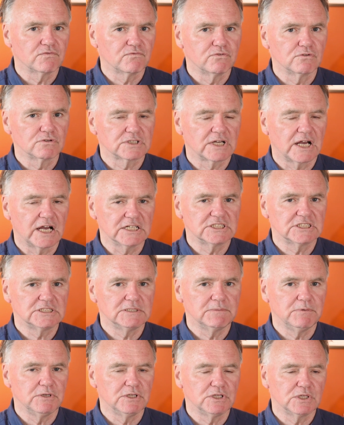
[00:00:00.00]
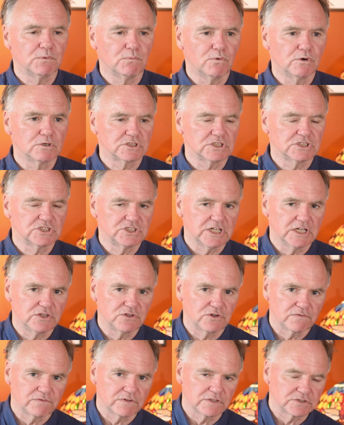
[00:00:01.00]
force has to be towards the center
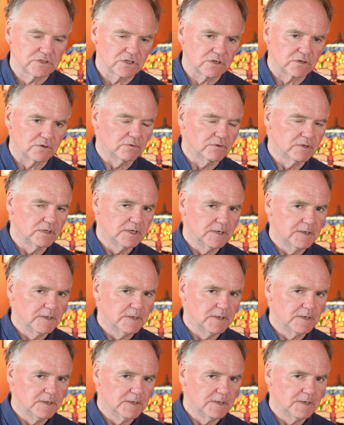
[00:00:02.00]
of the circle,